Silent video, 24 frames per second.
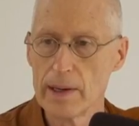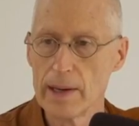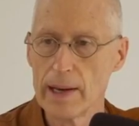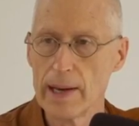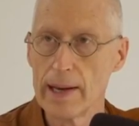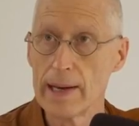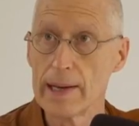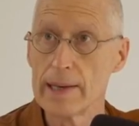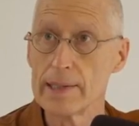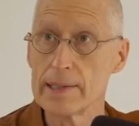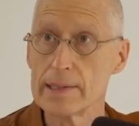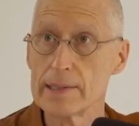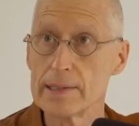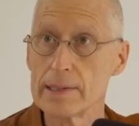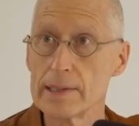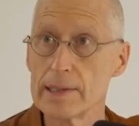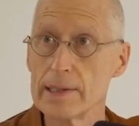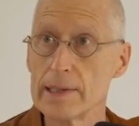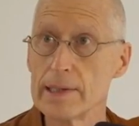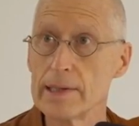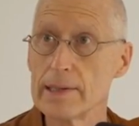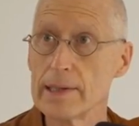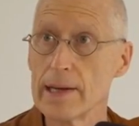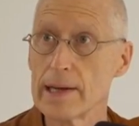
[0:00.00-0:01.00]
and
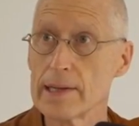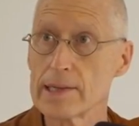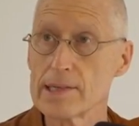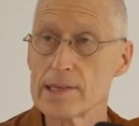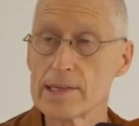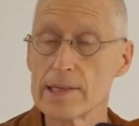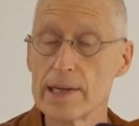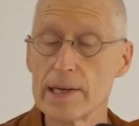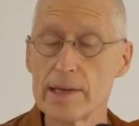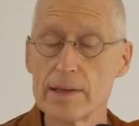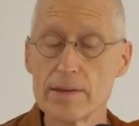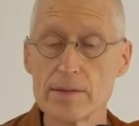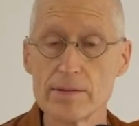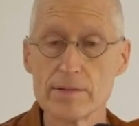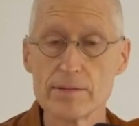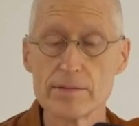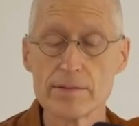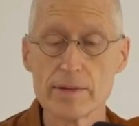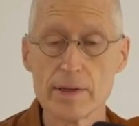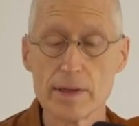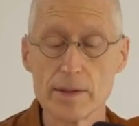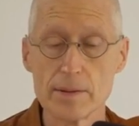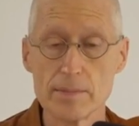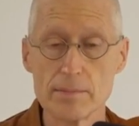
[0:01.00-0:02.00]
in that state
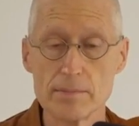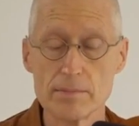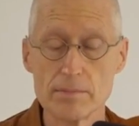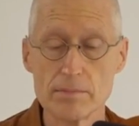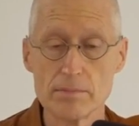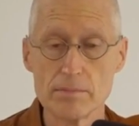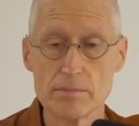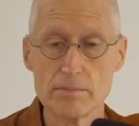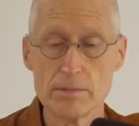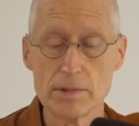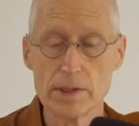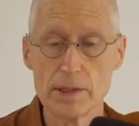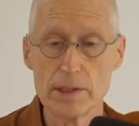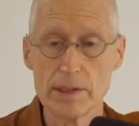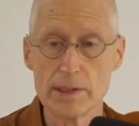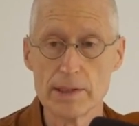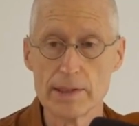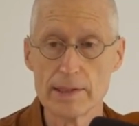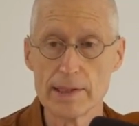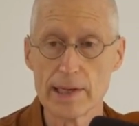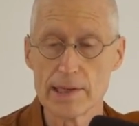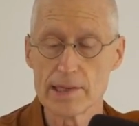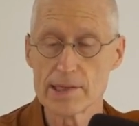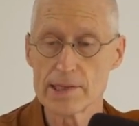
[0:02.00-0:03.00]
of um,
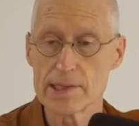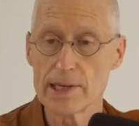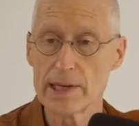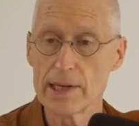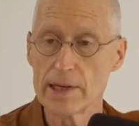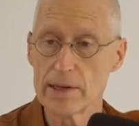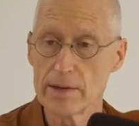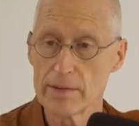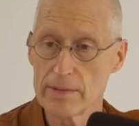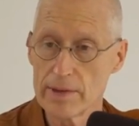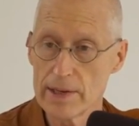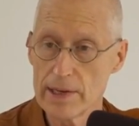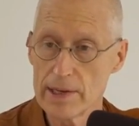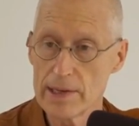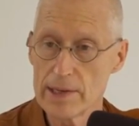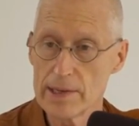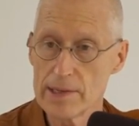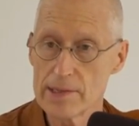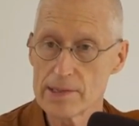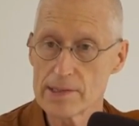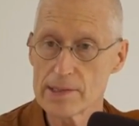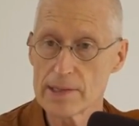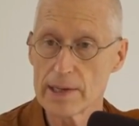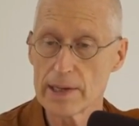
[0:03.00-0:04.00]
in that state of
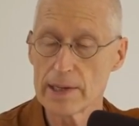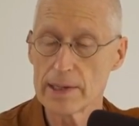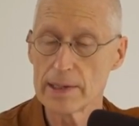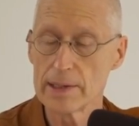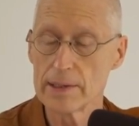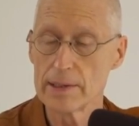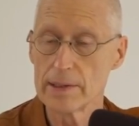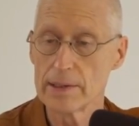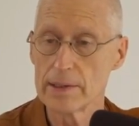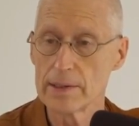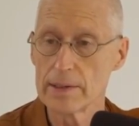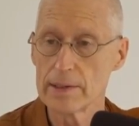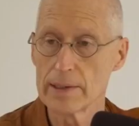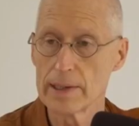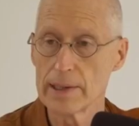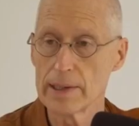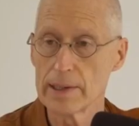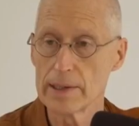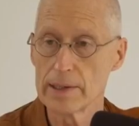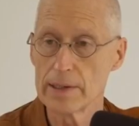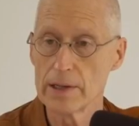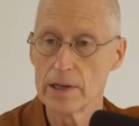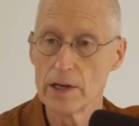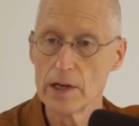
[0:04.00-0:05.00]
ease then
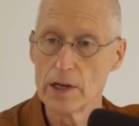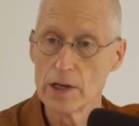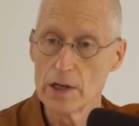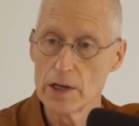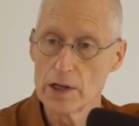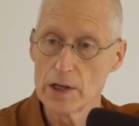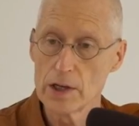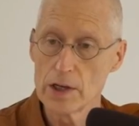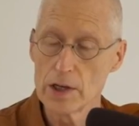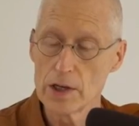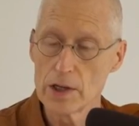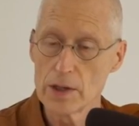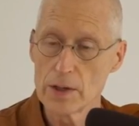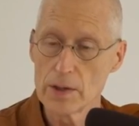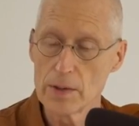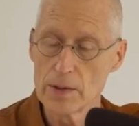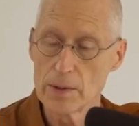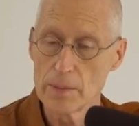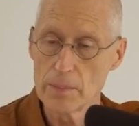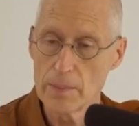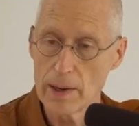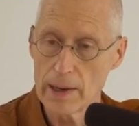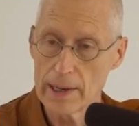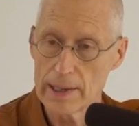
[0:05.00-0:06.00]
then
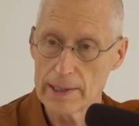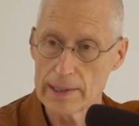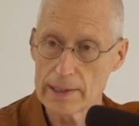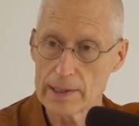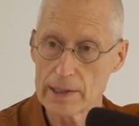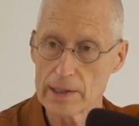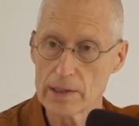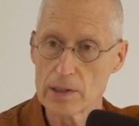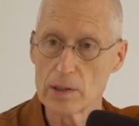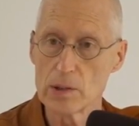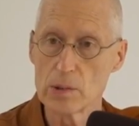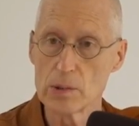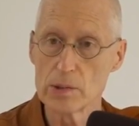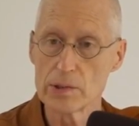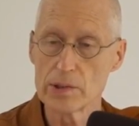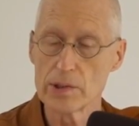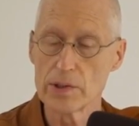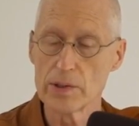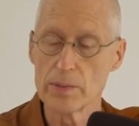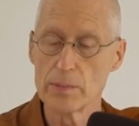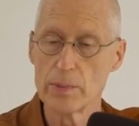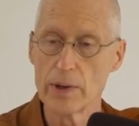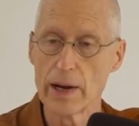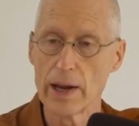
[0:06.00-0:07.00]
the mind can go to
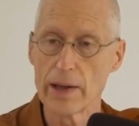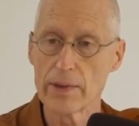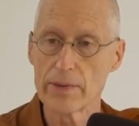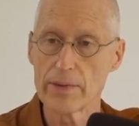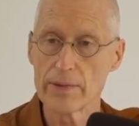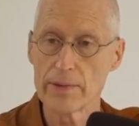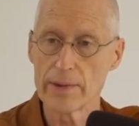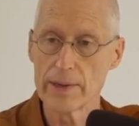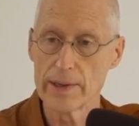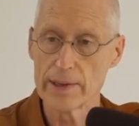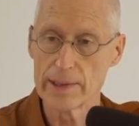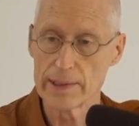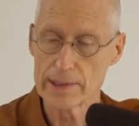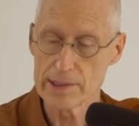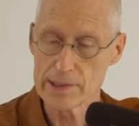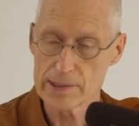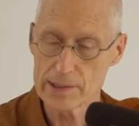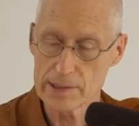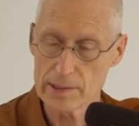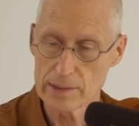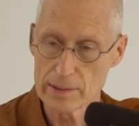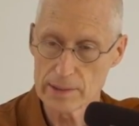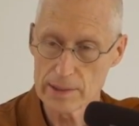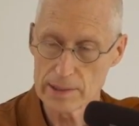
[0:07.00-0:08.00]
the breath, and
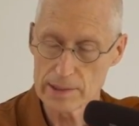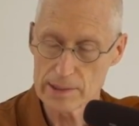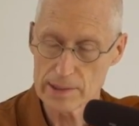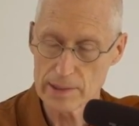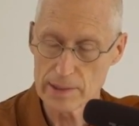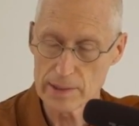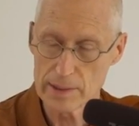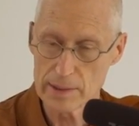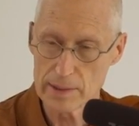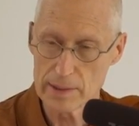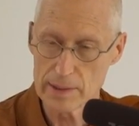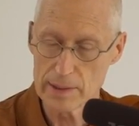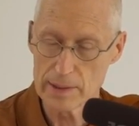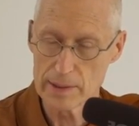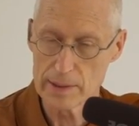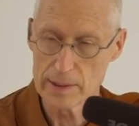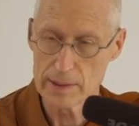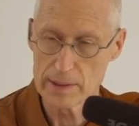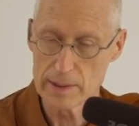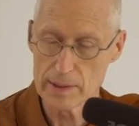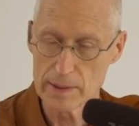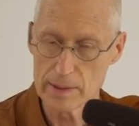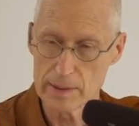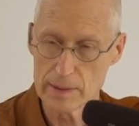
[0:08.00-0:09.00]
it's it's a,
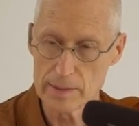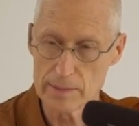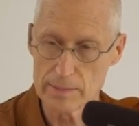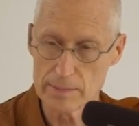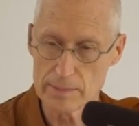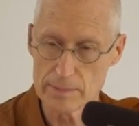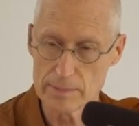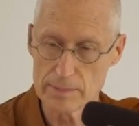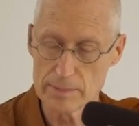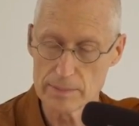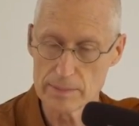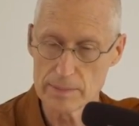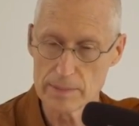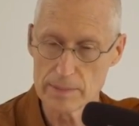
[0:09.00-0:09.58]
a um,